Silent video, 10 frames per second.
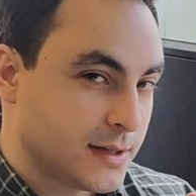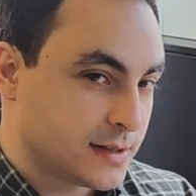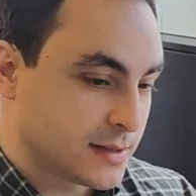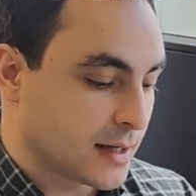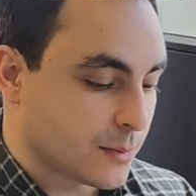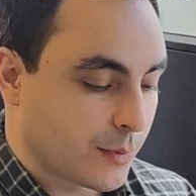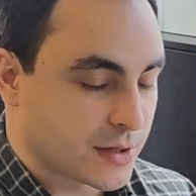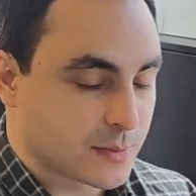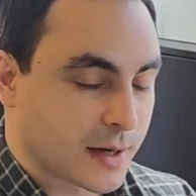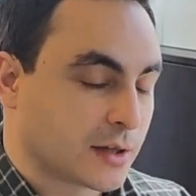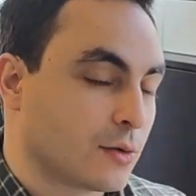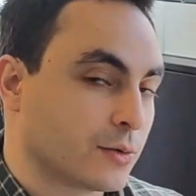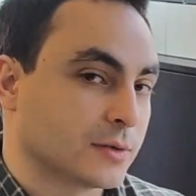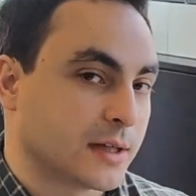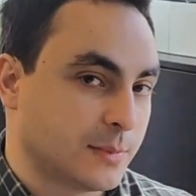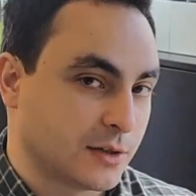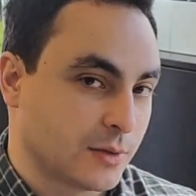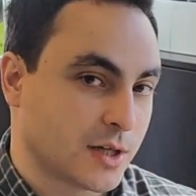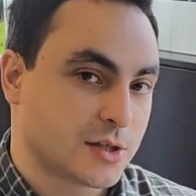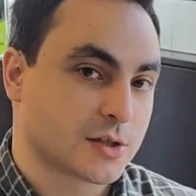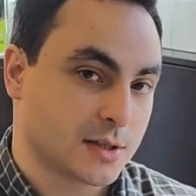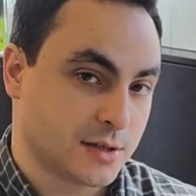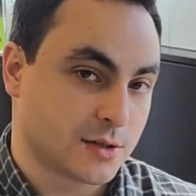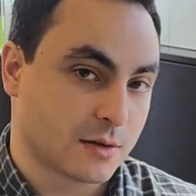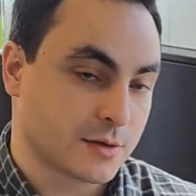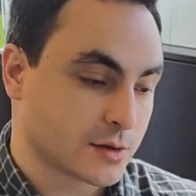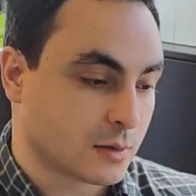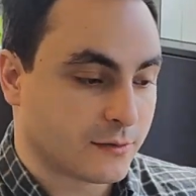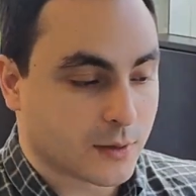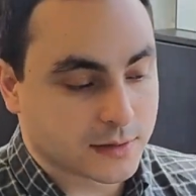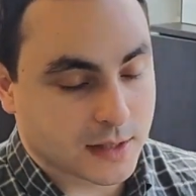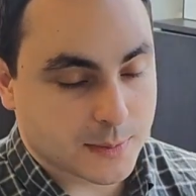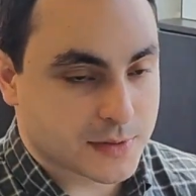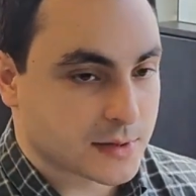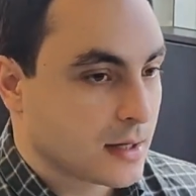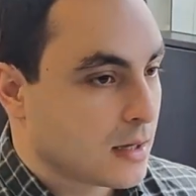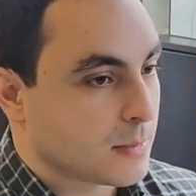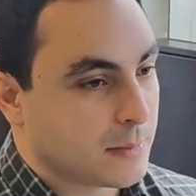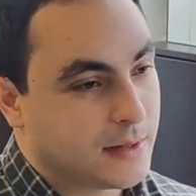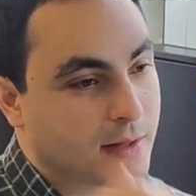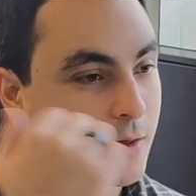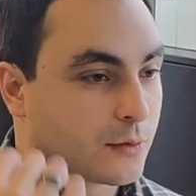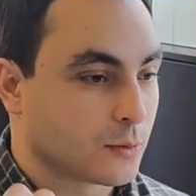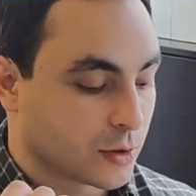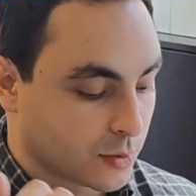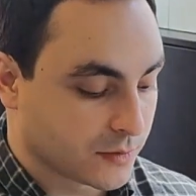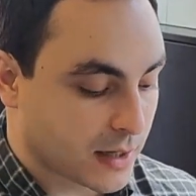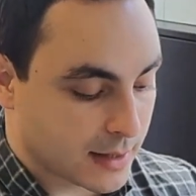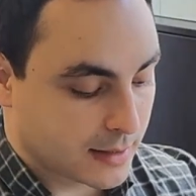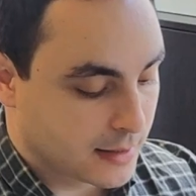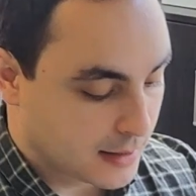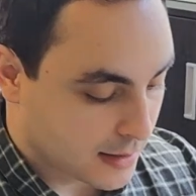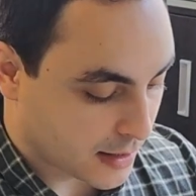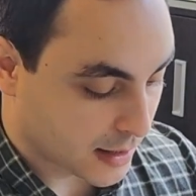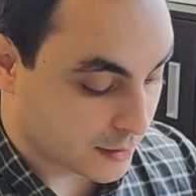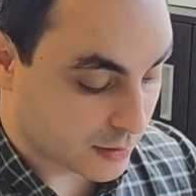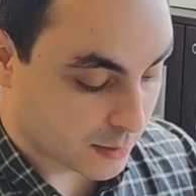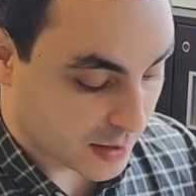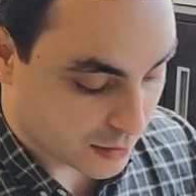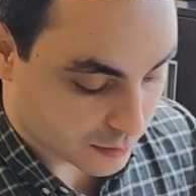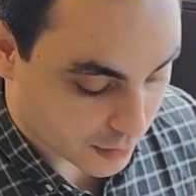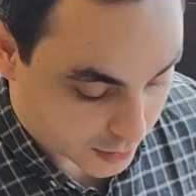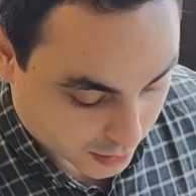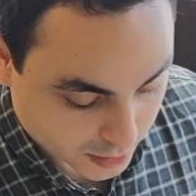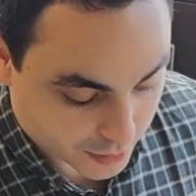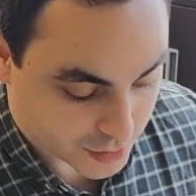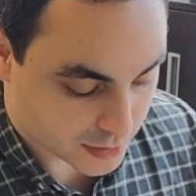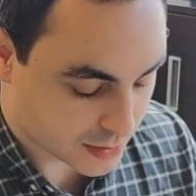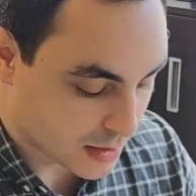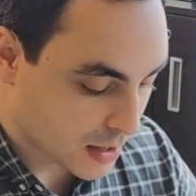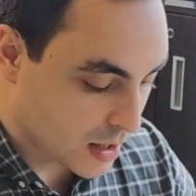these data points might correlate between each, each other. So if one dips, maybe the other one will not, uh, and you can make your own conclusions.